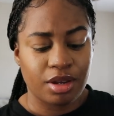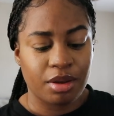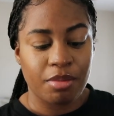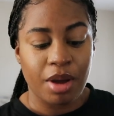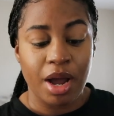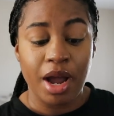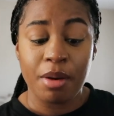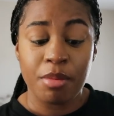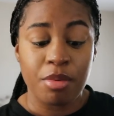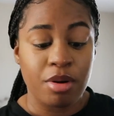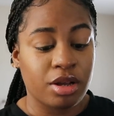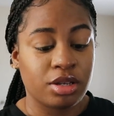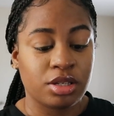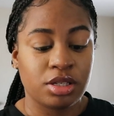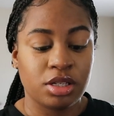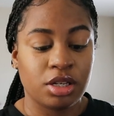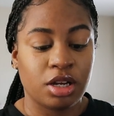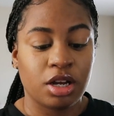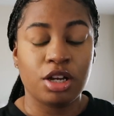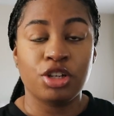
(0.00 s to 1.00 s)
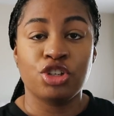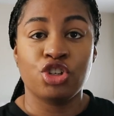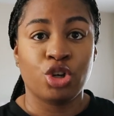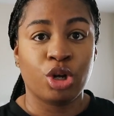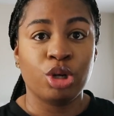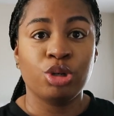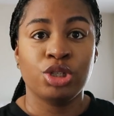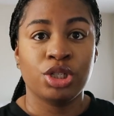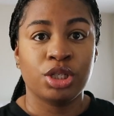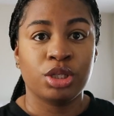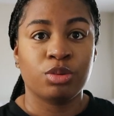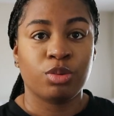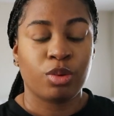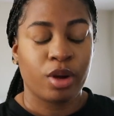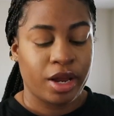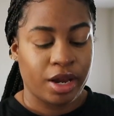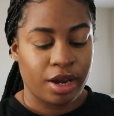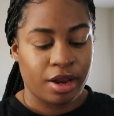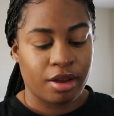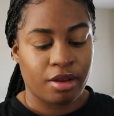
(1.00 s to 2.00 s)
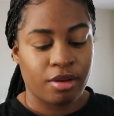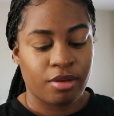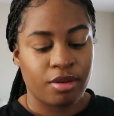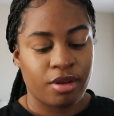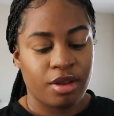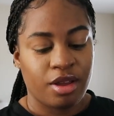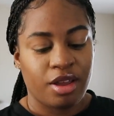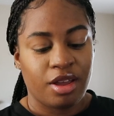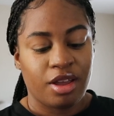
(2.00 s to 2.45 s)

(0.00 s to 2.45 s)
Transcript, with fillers: and my eyebrows look atrocious right now